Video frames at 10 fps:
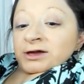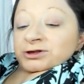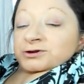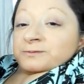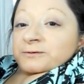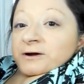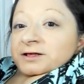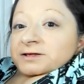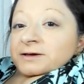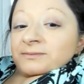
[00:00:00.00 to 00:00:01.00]
to
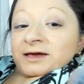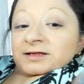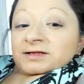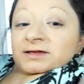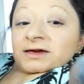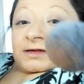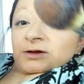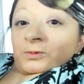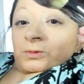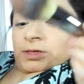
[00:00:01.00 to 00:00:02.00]
bronze up my skin
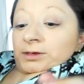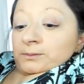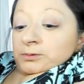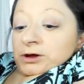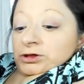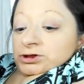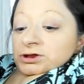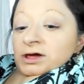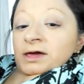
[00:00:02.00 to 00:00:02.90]
with the brush.